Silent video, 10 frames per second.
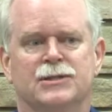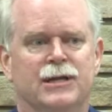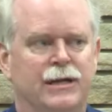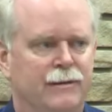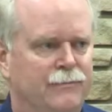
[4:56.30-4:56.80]

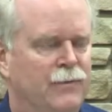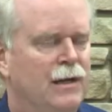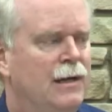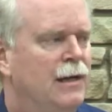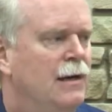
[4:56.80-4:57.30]
City.
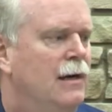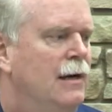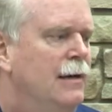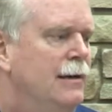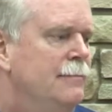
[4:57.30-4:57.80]

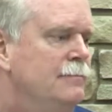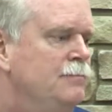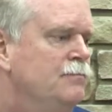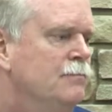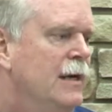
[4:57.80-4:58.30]

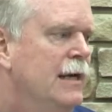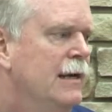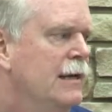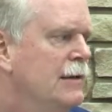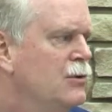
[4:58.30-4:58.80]
My
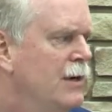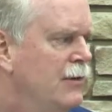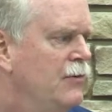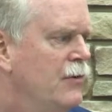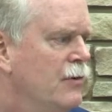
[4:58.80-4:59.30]
dad got
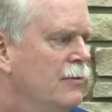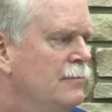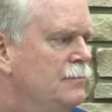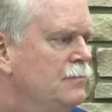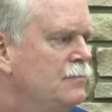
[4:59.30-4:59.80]
transferred
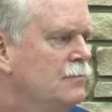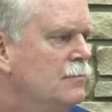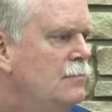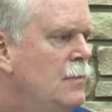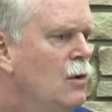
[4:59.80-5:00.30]

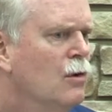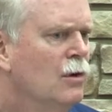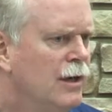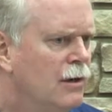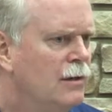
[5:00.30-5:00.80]

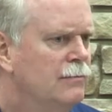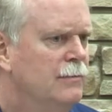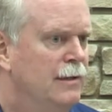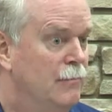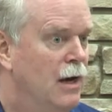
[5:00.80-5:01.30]
early
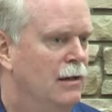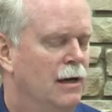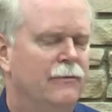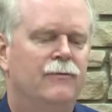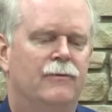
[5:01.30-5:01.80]
on in my
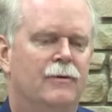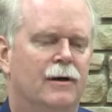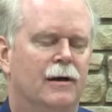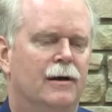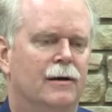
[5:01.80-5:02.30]
life,
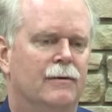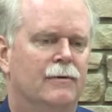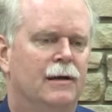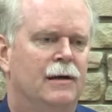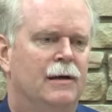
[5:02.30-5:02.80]

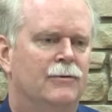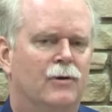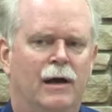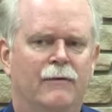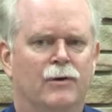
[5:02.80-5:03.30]

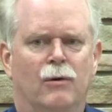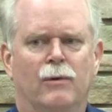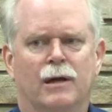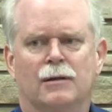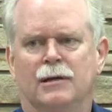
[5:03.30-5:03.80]
so I have no
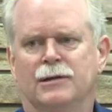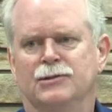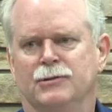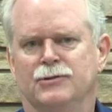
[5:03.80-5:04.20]
recollection of